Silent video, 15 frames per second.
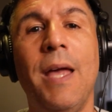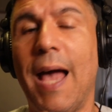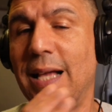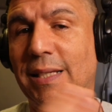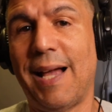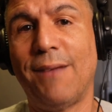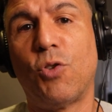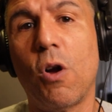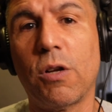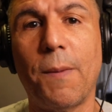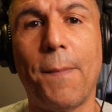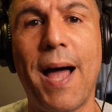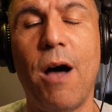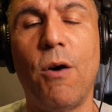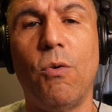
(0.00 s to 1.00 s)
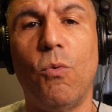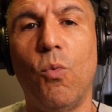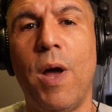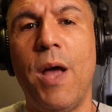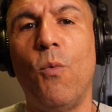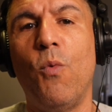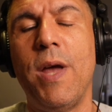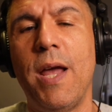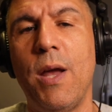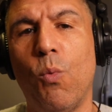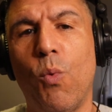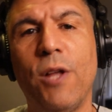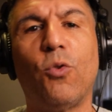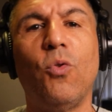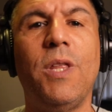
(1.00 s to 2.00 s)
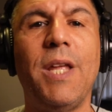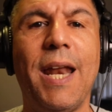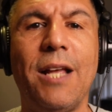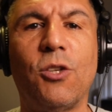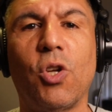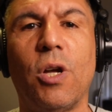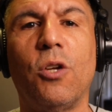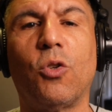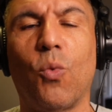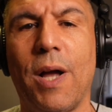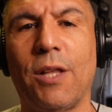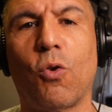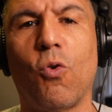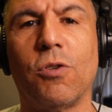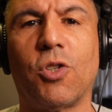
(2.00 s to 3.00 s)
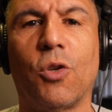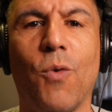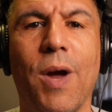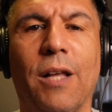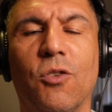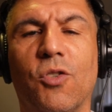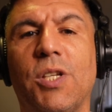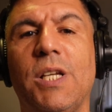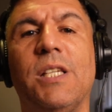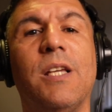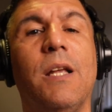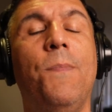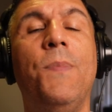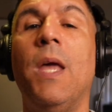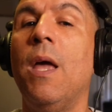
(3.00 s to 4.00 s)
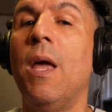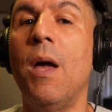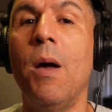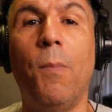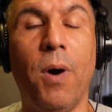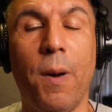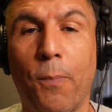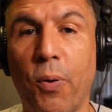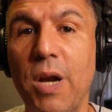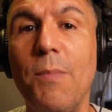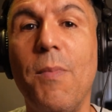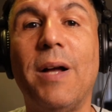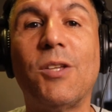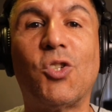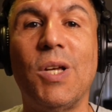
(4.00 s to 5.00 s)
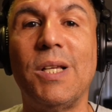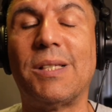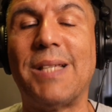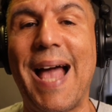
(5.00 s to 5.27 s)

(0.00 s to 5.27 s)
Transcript: as I talked about when we went through the N H L throughout the course of the regular season. But pretty much since